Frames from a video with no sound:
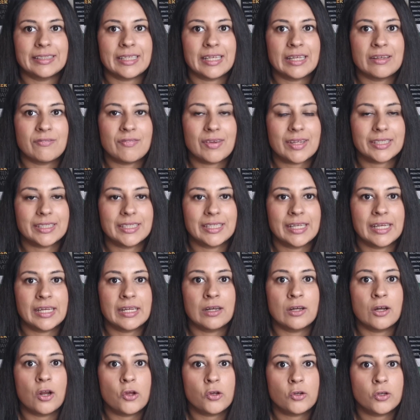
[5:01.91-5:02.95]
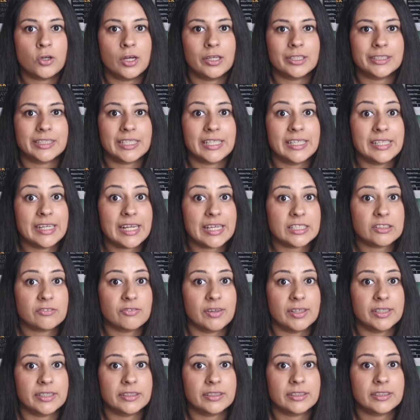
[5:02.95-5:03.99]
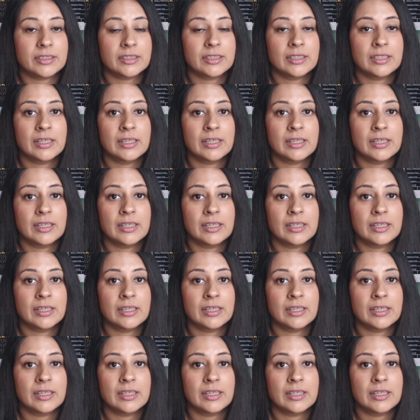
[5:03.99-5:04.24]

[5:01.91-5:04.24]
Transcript: investing in low-cost index funds